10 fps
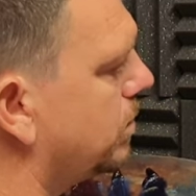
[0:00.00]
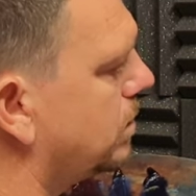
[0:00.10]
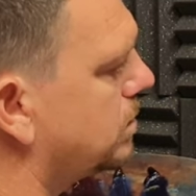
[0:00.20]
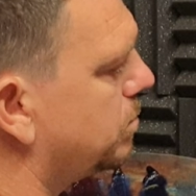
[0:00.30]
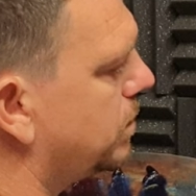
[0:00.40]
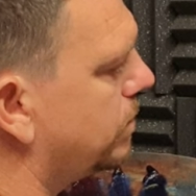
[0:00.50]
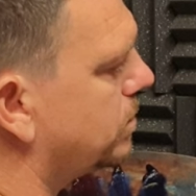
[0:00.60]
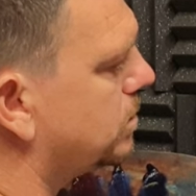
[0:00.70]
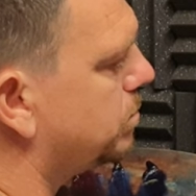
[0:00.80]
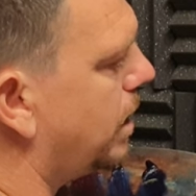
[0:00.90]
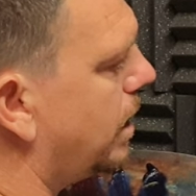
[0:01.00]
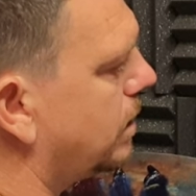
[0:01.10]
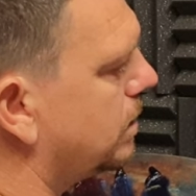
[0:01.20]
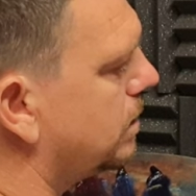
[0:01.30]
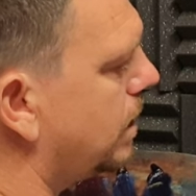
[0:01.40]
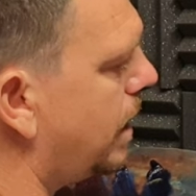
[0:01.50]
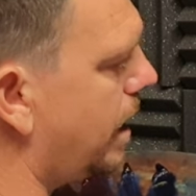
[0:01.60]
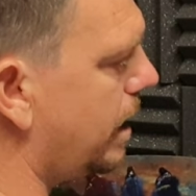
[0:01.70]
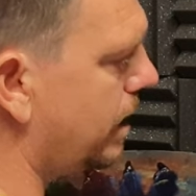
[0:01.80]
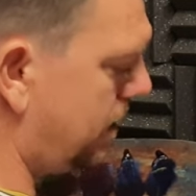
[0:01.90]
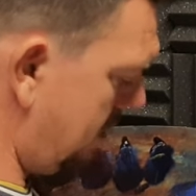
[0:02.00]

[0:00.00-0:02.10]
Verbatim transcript: There's a bit of a sparkler there.